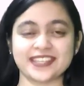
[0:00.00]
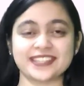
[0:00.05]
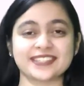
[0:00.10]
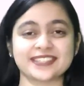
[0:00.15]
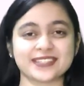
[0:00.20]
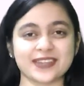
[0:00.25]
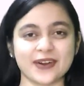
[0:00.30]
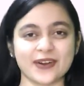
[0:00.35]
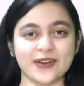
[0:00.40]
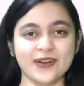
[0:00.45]

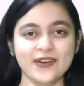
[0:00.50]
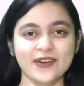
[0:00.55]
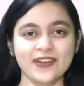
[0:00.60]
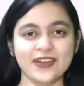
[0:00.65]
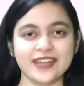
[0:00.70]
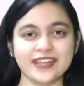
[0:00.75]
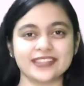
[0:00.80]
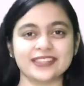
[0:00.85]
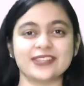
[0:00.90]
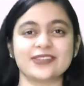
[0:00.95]
So,
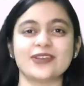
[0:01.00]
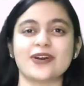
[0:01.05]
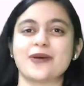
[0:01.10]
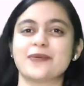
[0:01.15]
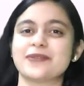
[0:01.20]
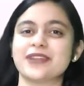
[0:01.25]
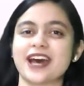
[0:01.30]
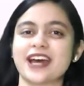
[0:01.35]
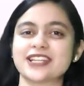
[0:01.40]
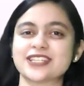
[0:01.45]
the
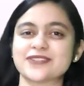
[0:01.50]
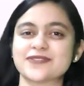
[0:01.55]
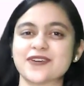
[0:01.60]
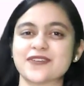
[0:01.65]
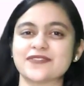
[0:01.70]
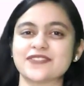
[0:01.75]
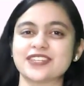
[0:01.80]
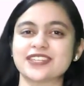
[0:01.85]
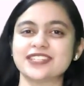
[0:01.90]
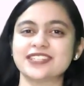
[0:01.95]
nominative of